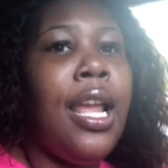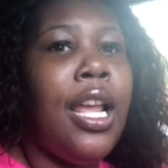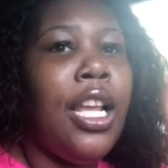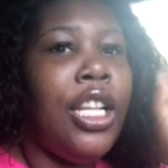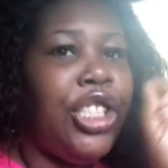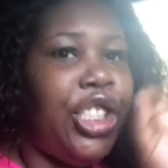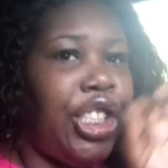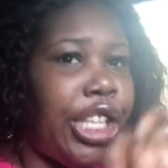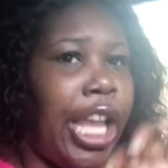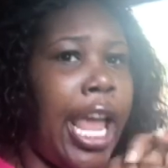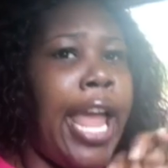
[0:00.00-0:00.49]

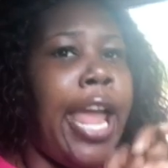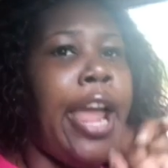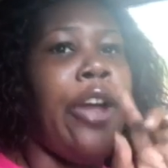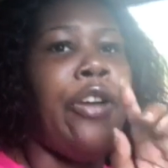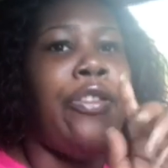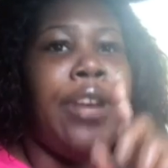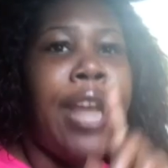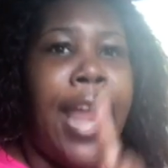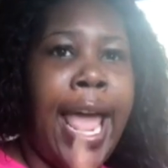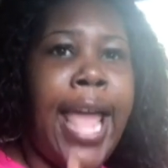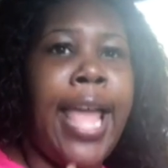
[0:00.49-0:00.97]

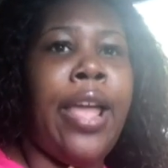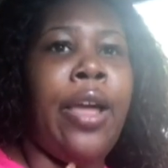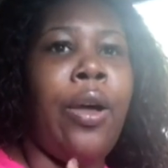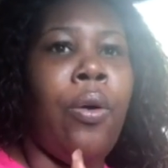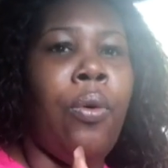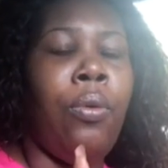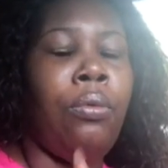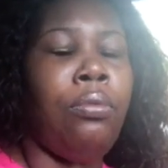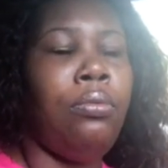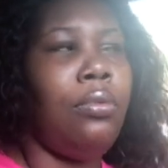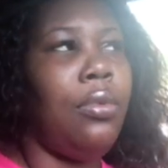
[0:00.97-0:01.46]
chair.
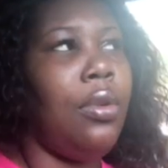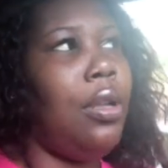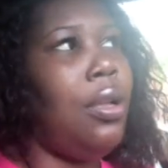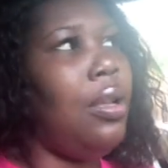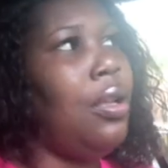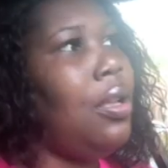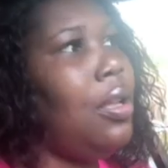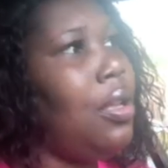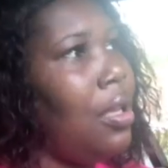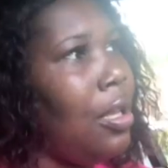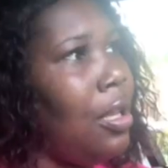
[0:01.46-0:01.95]
Now,
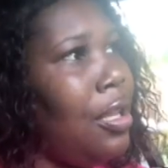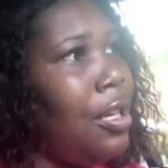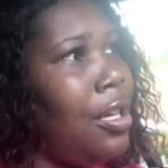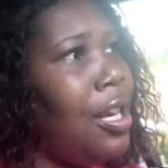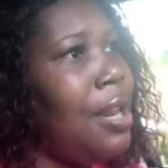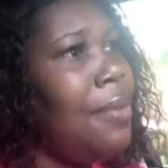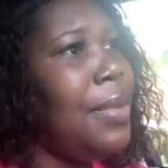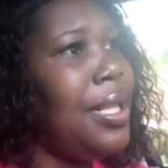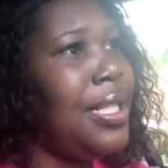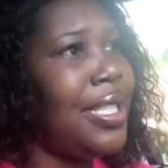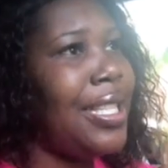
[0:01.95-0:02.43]

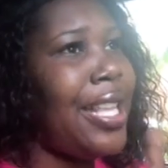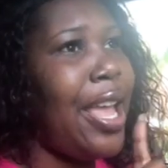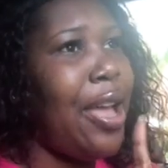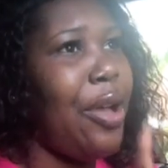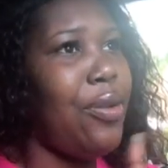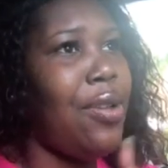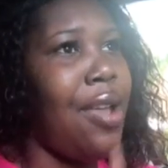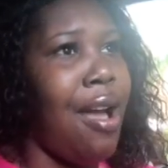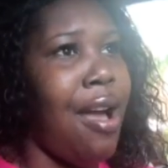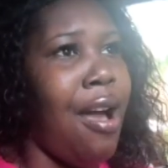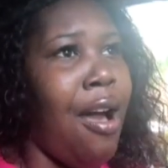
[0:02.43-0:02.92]
let me
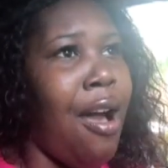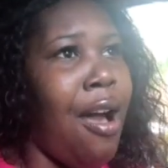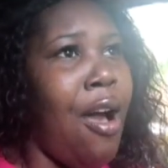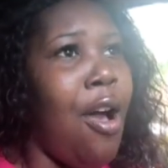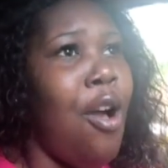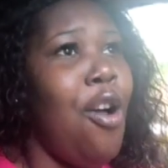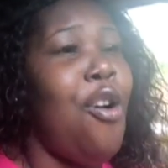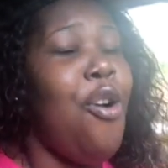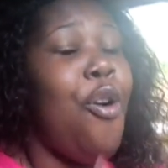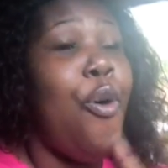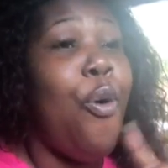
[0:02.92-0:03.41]
tell y'all,
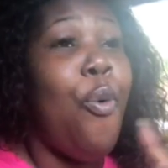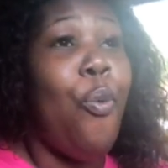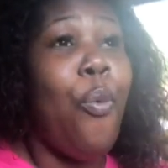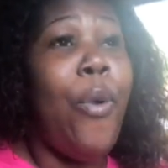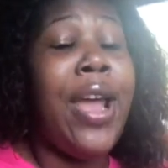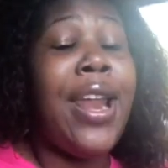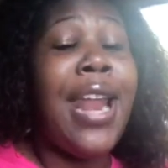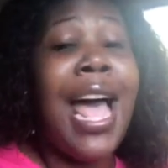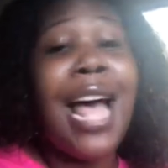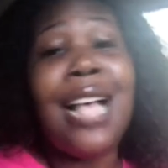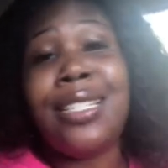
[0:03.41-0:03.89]

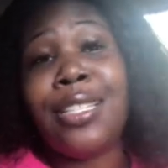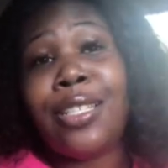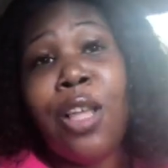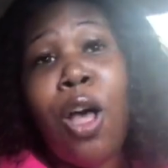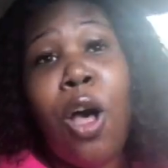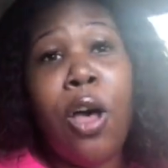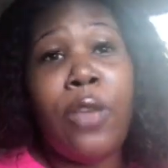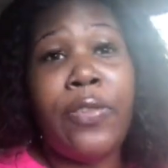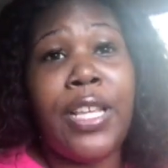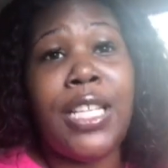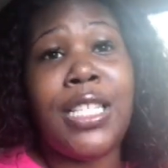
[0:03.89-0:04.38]
when I
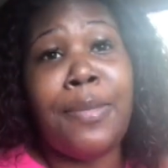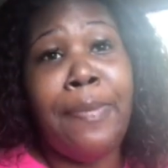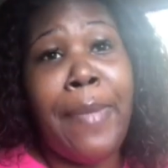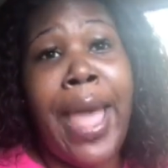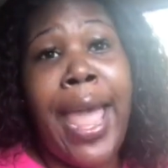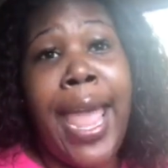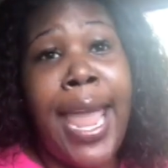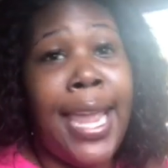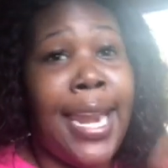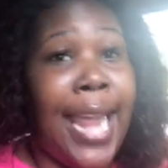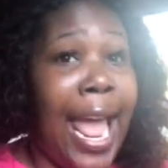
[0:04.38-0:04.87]
saw this
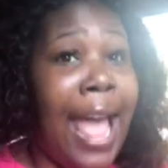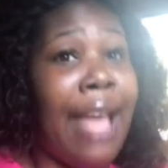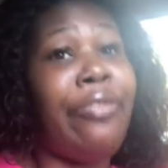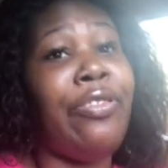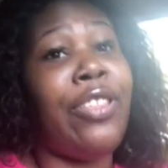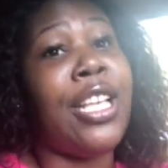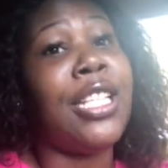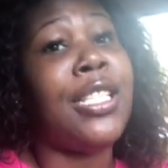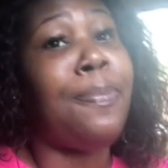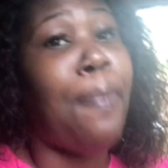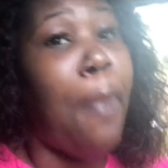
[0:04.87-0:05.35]
man at
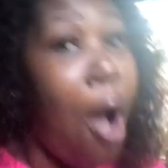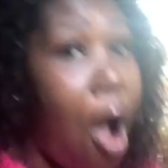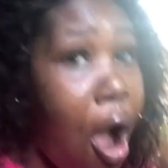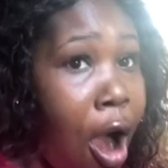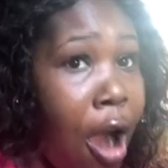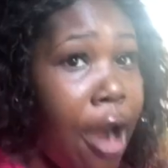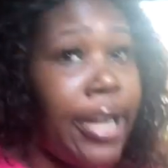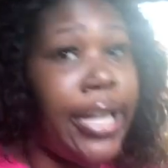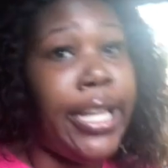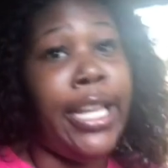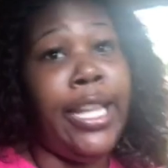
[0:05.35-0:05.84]
this
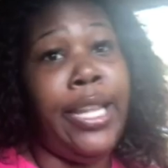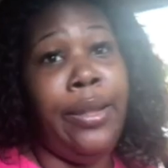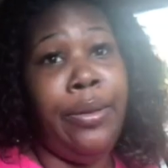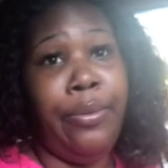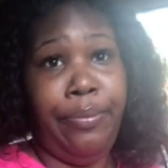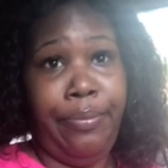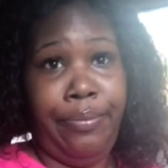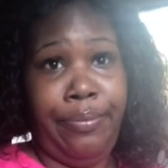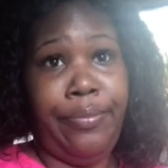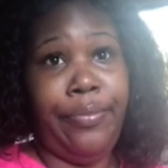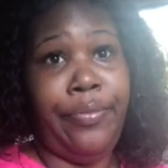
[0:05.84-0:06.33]
party,
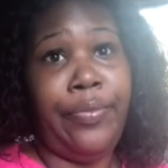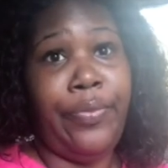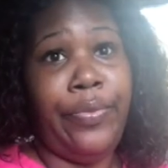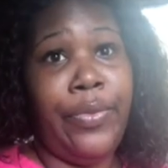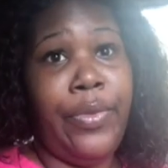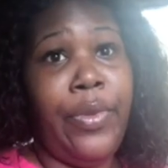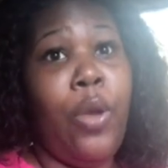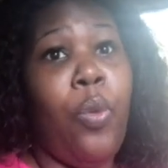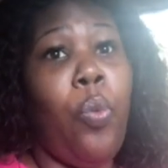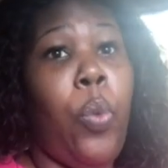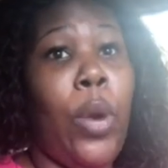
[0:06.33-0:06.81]

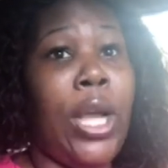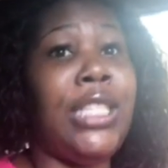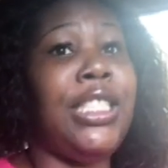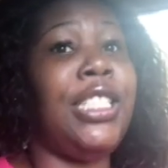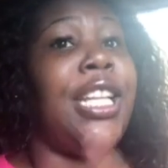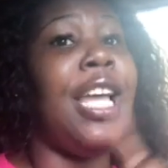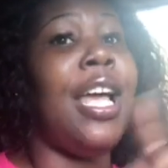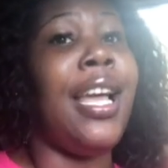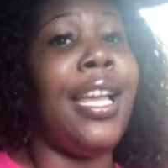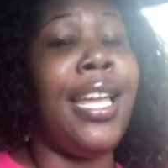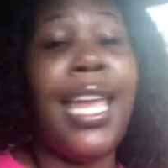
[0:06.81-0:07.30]
which
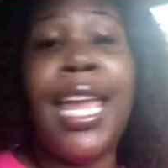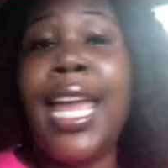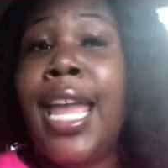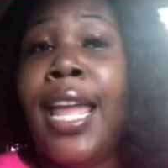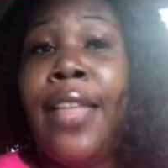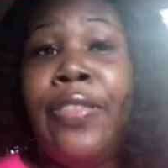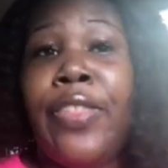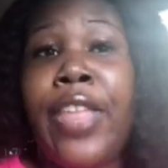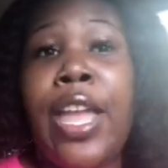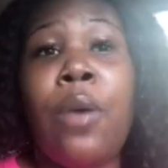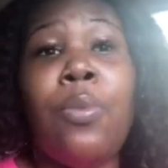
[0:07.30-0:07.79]

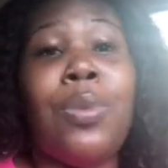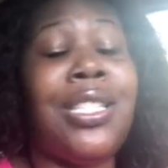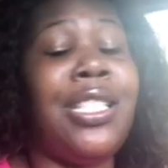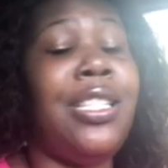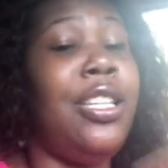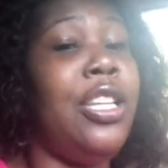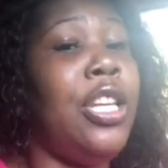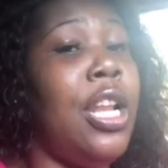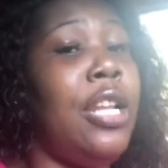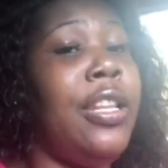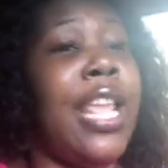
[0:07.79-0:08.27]
again, there
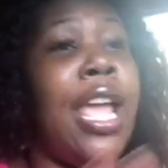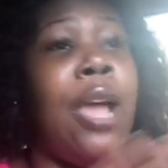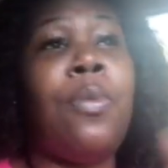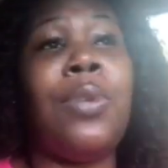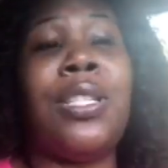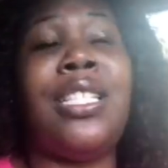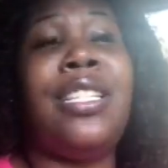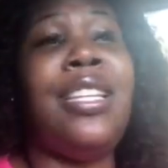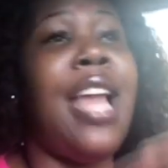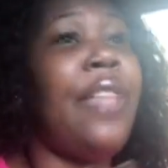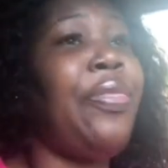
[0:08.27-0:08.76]

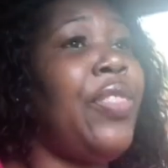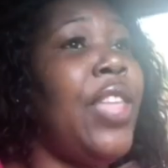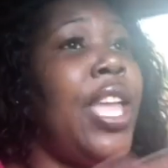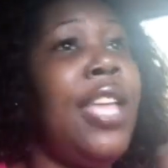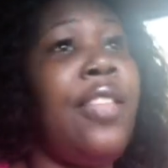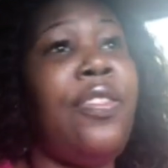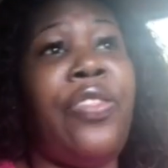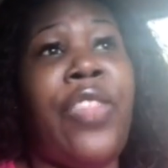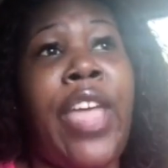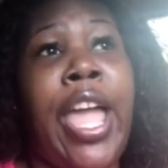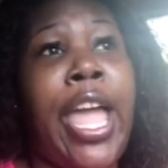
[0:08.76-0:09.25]
was
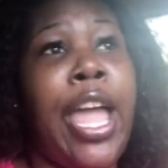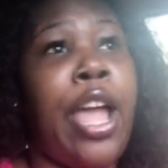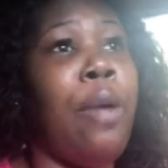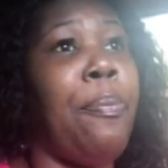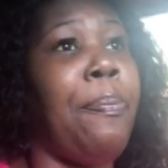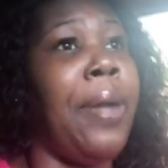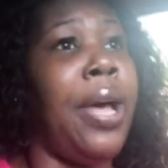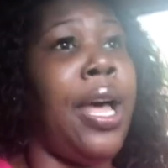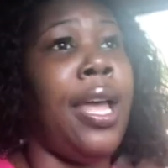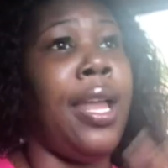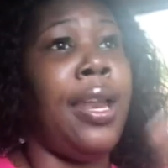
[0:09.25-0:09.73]
nothing there
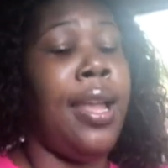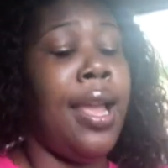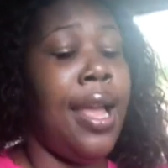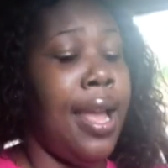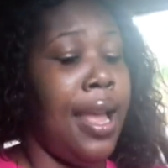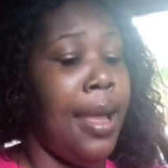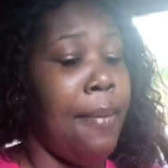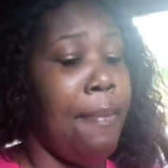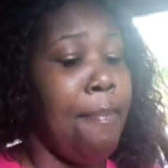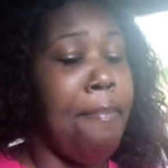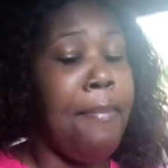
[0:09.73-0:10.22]
but
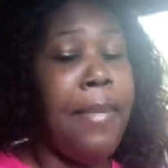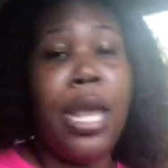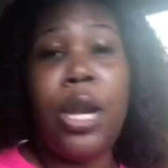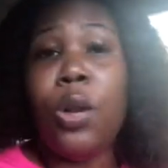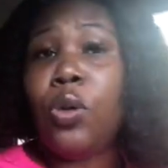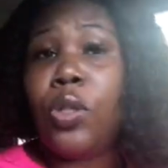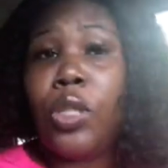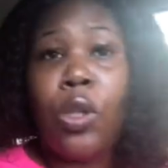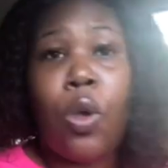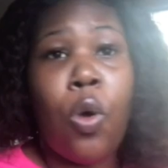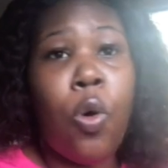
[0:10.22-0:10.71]

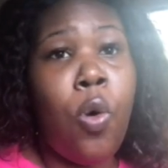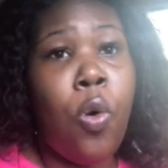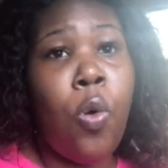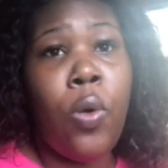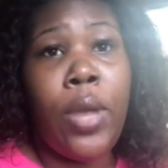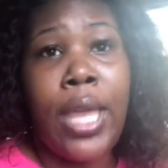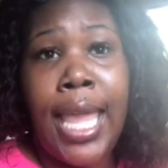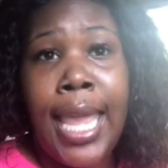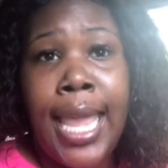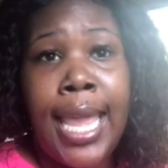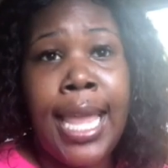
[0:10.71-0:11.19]
middle school
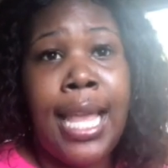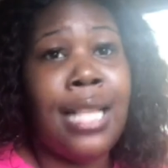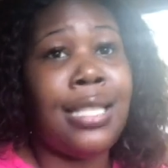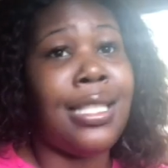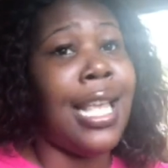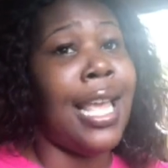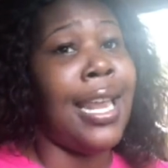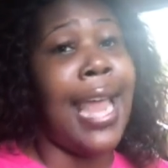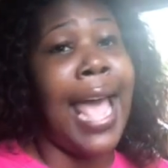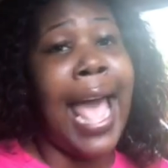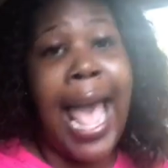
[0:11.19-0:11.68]
kids
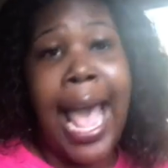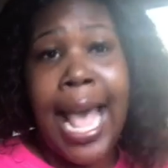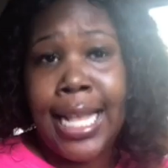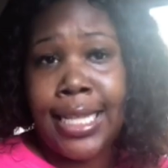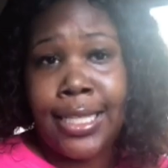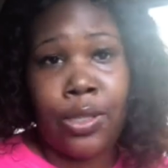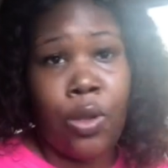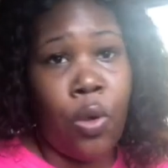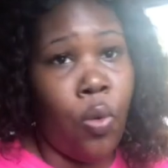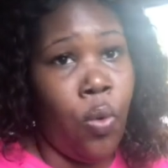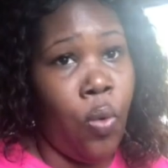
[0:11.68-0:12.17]
and high
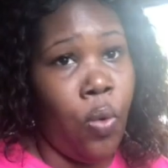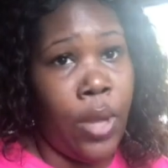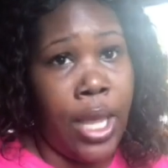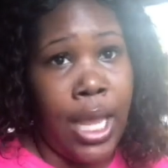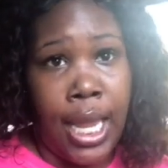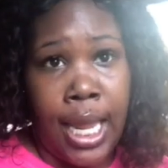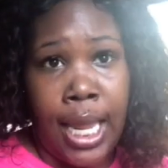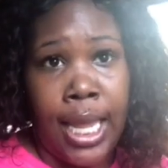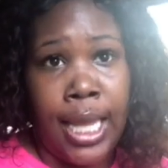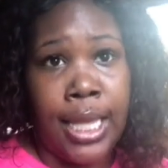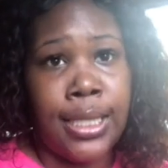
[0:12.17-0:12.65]
school
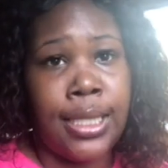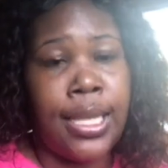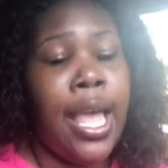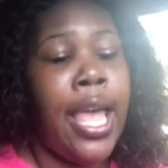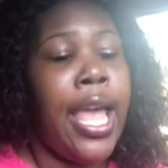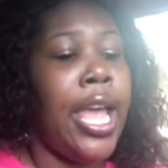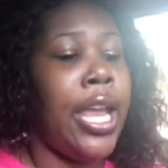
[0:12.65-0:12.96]
kids.